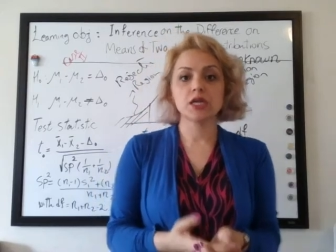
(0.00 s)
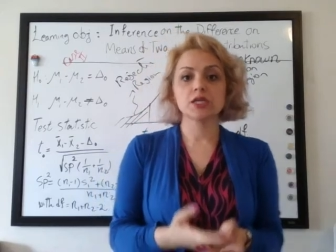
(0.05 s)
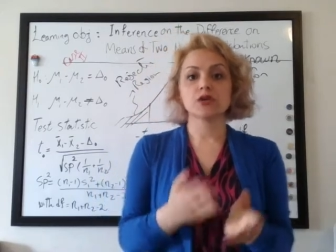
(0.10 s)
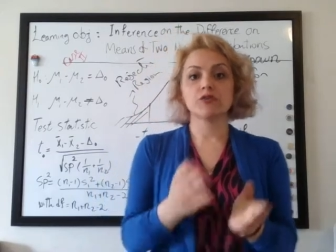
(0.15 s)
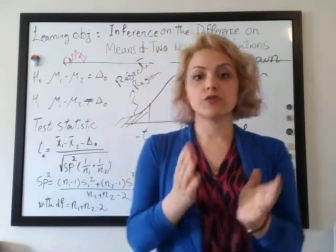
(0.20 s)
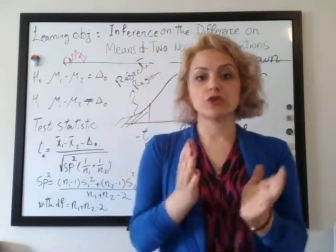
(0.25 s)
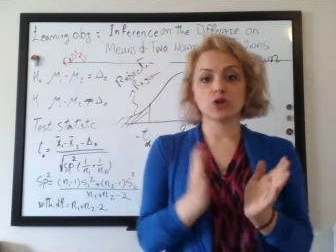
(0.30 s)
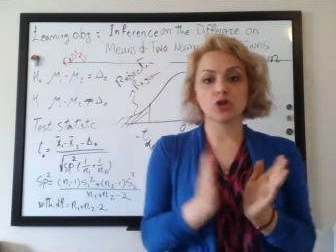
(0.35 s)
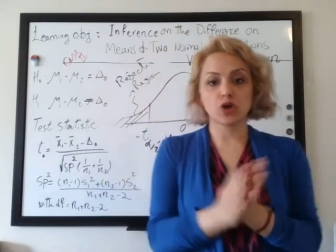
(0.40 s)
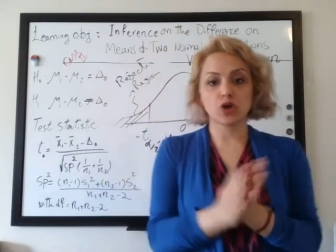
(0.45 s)
So
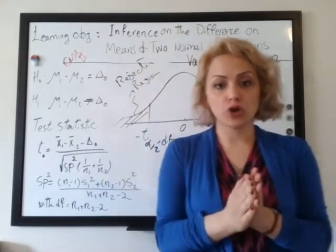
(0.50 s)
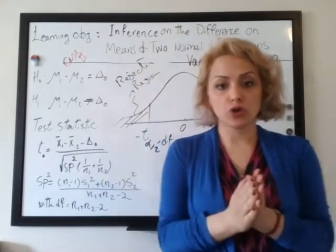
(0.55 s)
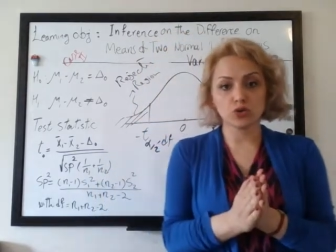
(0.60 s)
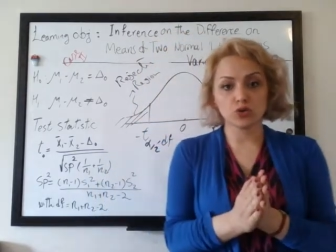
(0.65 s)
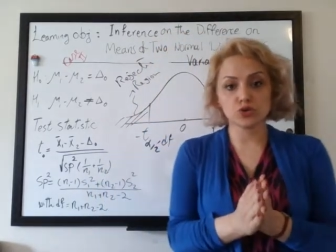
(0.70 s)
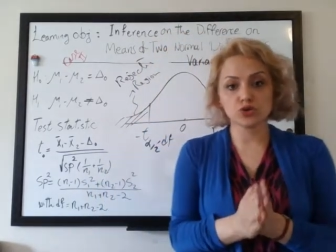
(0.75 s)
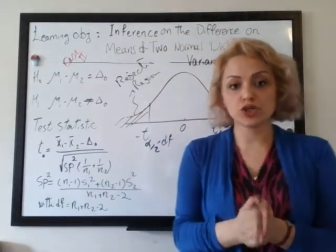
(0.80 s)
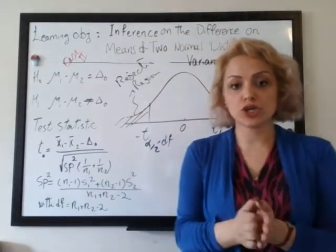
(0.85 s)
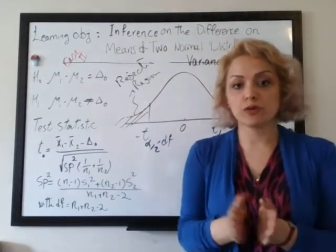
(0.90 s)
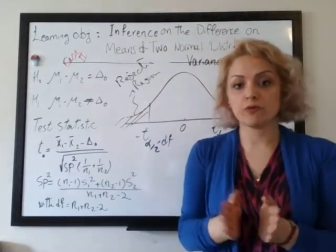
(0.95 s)
for the
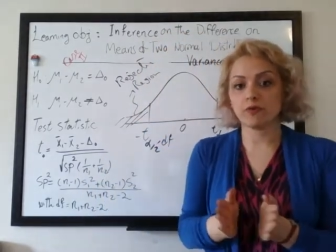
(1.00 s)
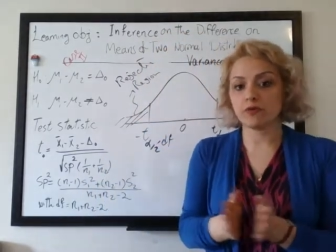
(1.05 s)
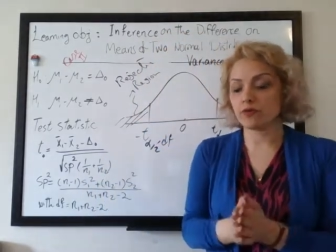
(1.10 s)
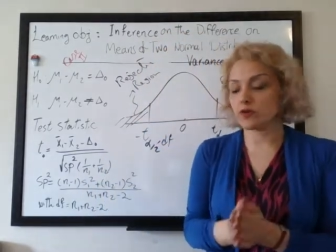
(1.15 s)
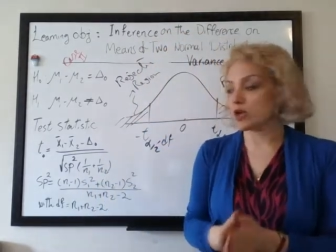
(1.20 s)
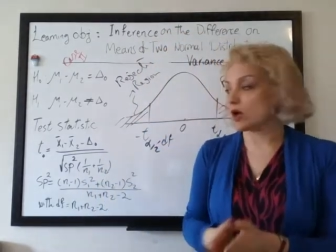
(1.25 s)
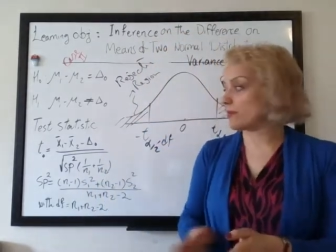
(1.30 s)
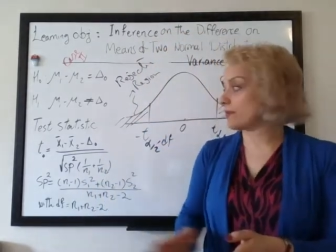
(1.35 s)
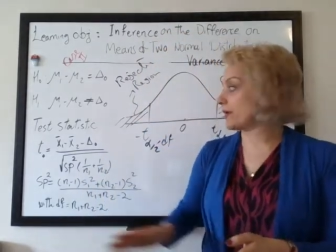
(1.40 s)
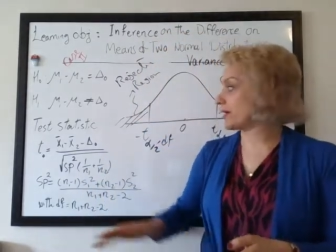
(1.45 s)
conclusion, we
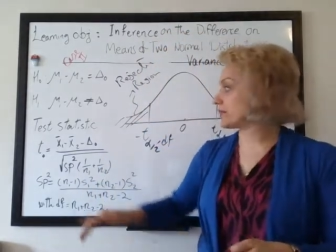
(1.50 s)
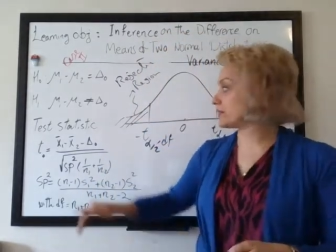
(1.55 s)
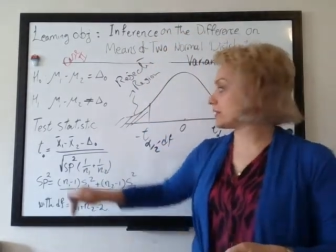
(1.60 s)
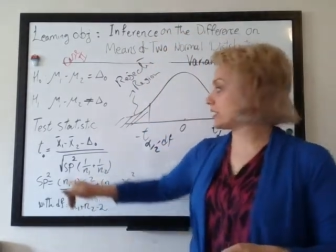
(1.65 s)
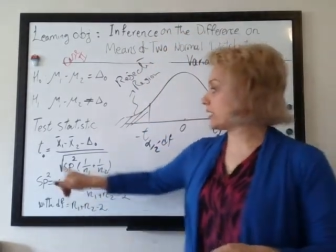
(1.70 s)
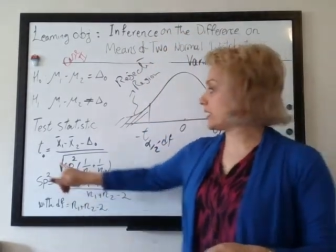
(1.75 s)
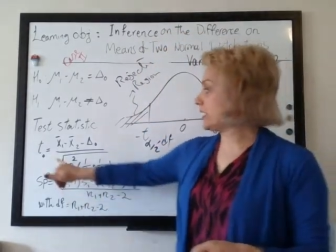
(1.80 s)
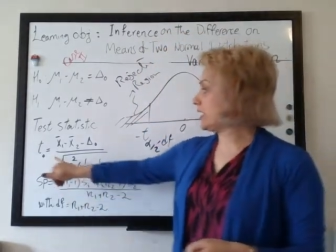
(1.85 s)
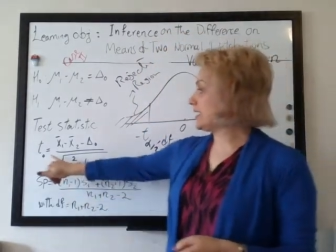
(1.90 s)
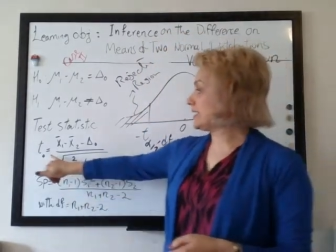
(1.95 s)
will compare
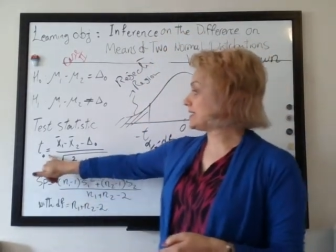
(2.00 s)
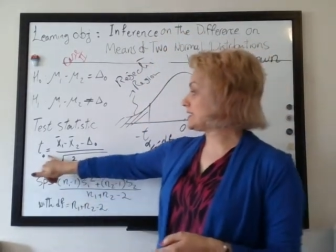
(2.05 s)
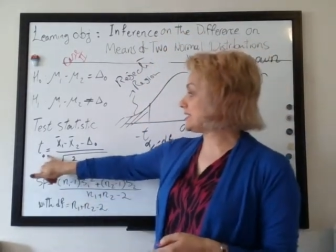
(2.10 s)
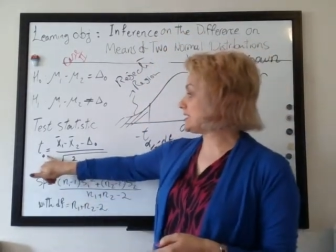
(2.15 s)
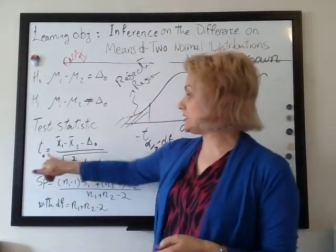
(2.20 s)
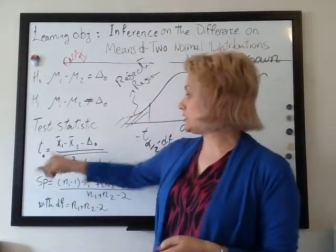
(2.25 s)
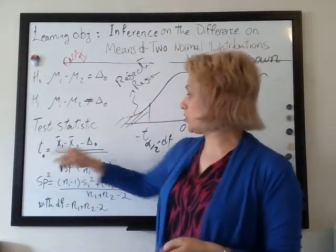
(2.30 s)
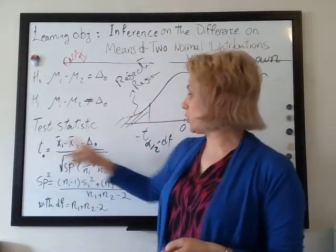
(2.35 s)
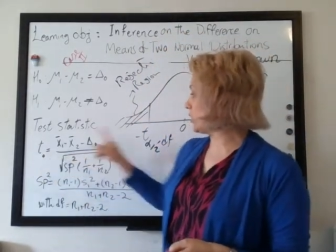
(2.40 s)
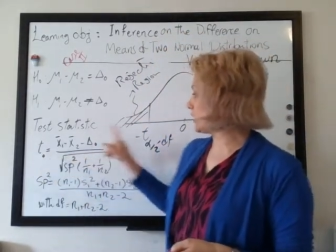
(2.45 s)
the
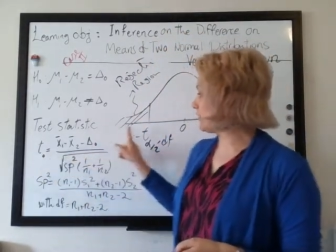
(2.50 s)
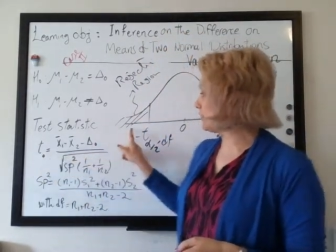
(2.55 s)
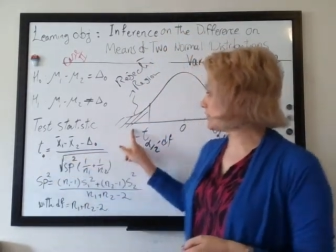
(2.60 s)
T0.